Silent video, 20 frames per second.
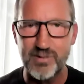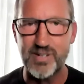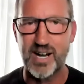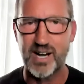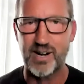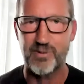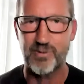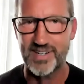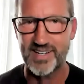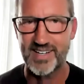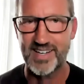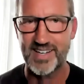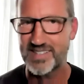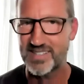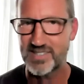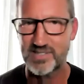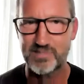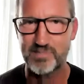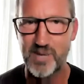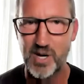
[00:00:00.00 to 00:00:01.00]
not want to let
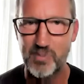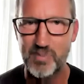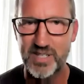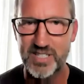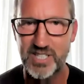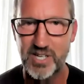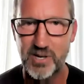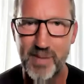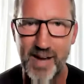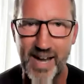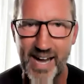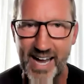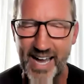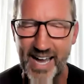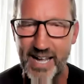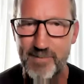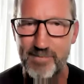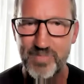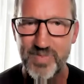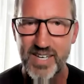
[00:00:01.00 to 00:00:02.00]
this moment go
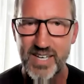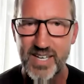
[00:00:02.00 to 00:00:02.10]
by